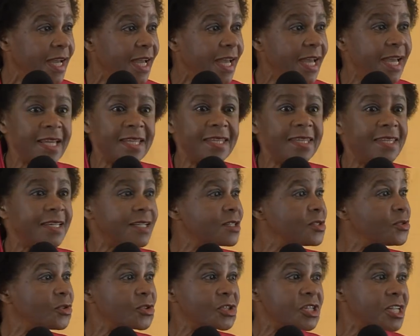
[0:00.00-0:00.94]
and there
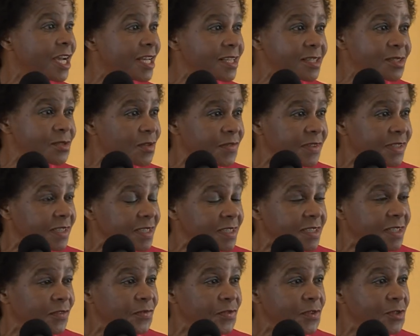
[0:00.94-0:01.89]
is no chance of
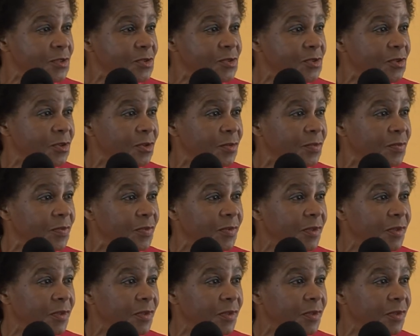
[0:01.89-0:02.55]
getting a first job